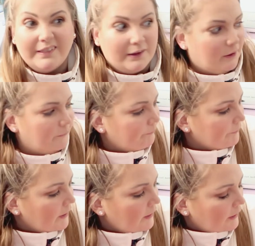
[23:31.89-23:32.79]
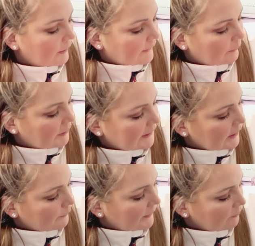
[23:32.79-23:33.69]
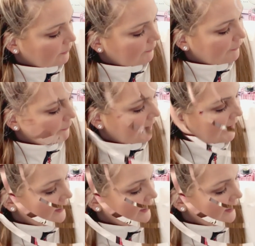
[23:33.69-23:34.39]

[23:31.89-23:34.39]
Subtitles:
So that was all I picked up from